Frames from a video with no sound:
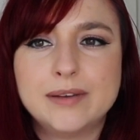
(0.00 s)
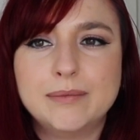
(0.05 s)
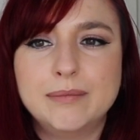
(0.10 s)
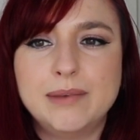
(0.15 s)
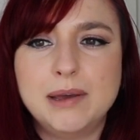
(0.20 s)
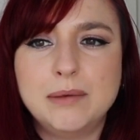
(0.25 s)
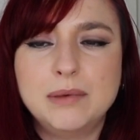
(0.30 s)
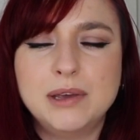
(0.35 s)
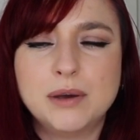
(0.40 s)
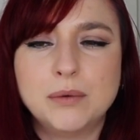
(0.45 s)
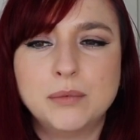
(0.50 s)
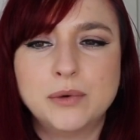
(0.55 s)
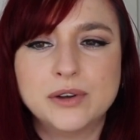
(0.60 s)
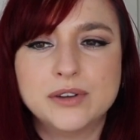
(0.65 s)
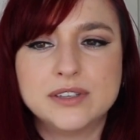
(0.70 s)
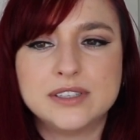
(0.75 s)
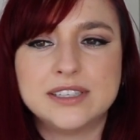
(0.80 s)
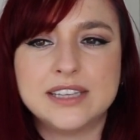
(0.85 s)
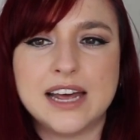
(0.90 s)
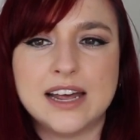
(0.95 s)
maybe it
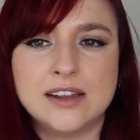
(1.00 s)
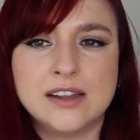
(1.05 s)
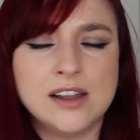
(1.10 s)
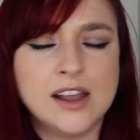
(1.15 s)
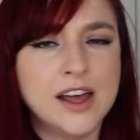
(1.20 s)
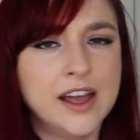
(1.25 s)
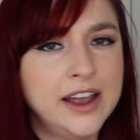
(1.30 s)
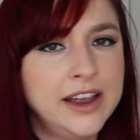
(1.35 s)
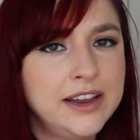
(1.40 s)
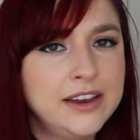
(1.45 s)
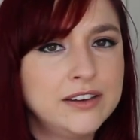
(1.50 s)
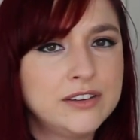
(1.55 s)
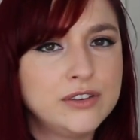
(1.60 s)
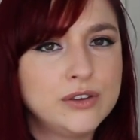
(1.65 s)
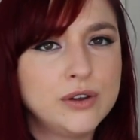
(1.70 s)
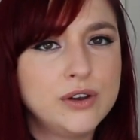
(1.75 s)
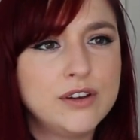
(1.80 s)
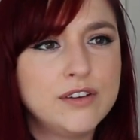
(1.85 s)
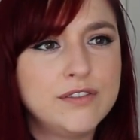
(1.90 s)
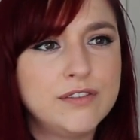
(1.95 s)
was that line
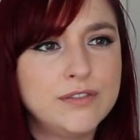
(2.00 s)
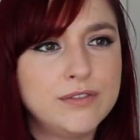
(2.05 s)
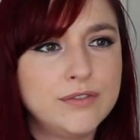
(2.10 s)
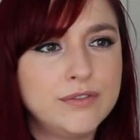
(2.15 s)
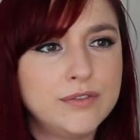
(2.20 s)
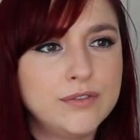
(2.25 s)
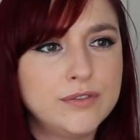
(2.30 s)
sort of